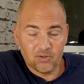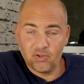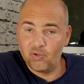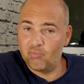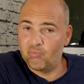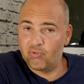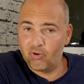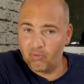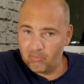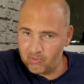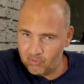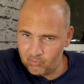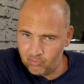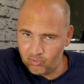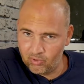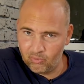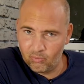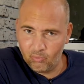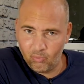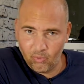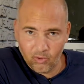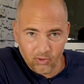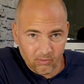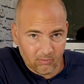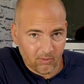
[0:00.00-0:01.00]
You probably
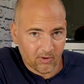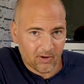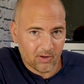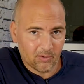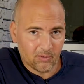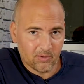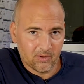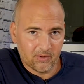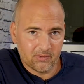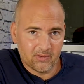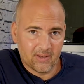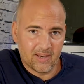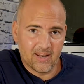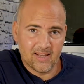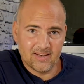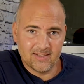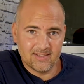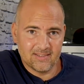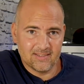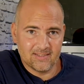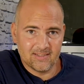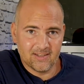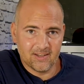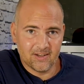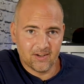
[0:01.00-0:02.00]
wouldn't want to run it with a
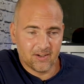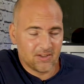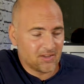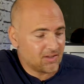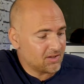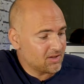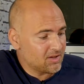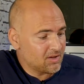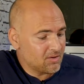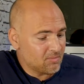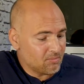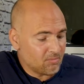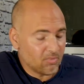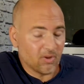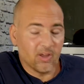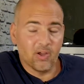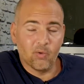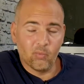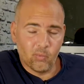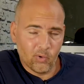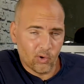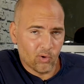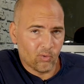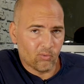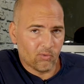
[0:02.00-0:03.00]
1080 Ti, but
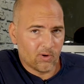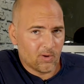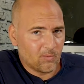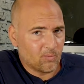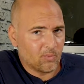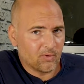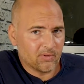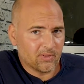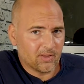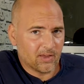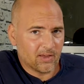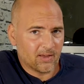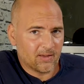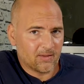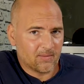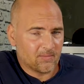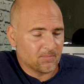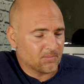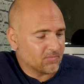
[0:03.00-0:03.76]
it will run with that.